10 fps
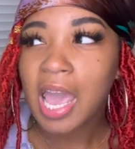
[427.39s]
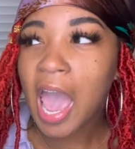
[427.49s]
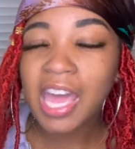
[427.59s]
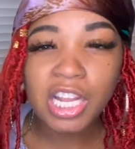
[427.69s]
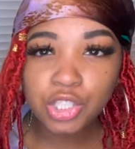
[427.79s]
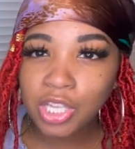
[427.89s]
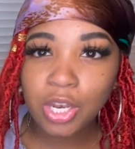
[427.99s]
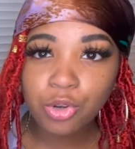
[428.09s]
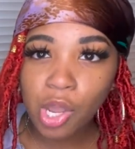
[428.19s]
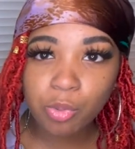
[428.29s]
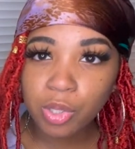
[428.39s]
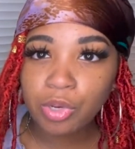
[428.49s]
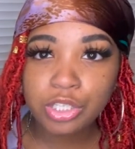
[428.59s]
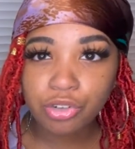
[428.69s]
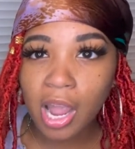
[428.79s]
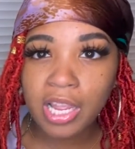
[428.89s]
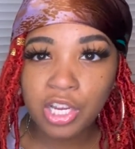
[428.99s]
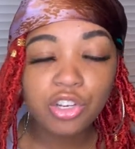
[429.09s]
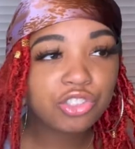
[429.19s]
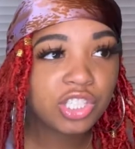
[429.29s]
And I just, I don't know, I really want to try it. You
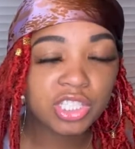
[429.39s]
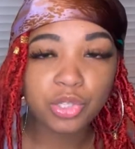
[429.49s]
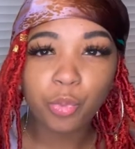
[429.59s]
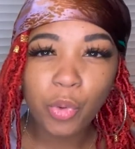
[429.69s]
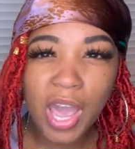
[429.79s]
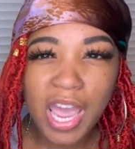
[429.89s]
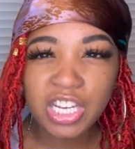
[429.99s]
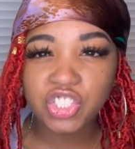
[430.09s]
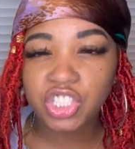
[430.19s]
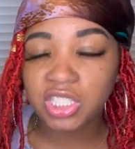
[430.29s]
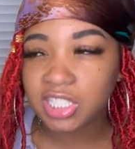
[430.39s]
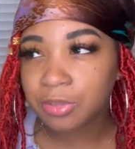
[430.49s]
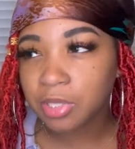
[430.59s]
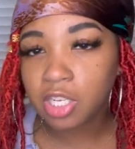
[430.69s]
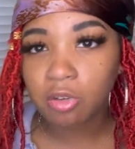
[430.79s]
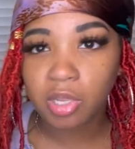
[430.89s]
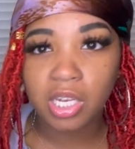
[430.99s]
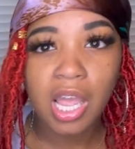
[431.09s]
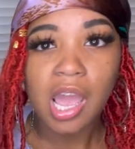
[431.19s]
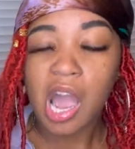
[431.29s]
know, she gets them wet and she sleeps in them and
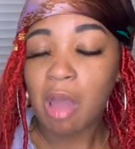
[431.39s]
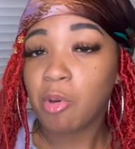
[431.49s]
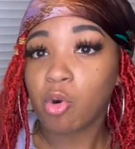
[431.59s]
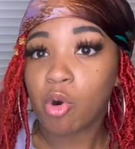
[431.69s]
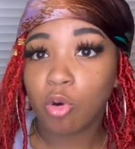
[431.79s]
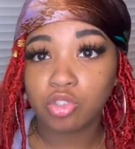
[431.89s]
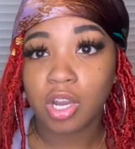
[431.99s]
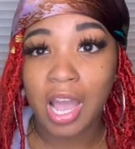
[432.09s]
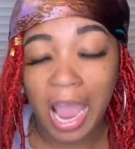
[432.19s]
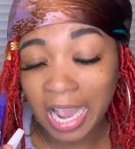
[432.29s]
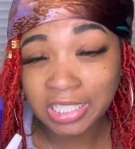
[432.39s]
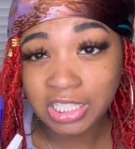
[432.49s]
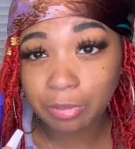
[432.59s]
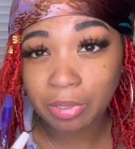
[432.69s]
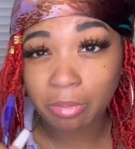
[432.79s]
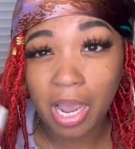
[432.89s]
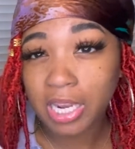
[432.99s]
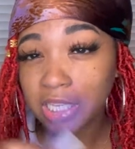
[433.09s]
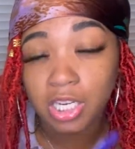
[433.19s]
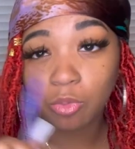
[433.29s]
I'm not going to hold y'all. I sleep in mine
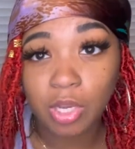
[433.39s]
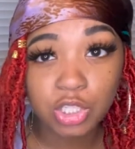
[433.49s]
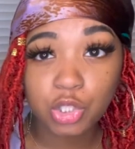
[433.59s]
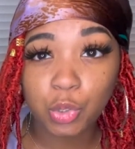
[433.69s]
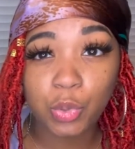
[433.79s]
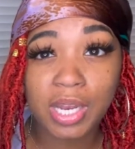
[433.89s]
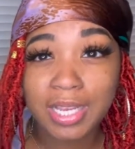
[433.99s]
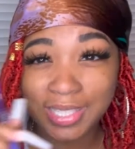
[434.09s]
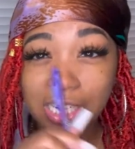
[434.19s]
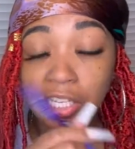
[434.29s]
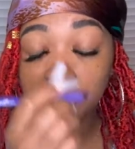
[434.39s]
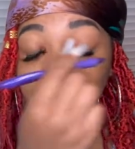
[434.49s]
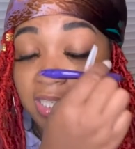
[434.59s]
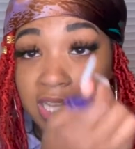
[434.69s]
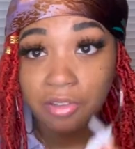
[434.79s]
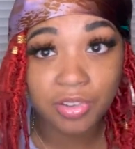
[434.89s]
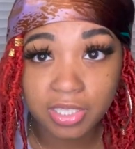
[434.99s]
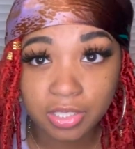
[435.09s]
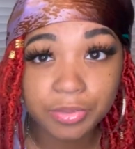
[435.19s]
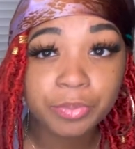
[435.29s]
and get them wet too. And as they need fixed, I fix
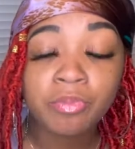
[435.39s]
it.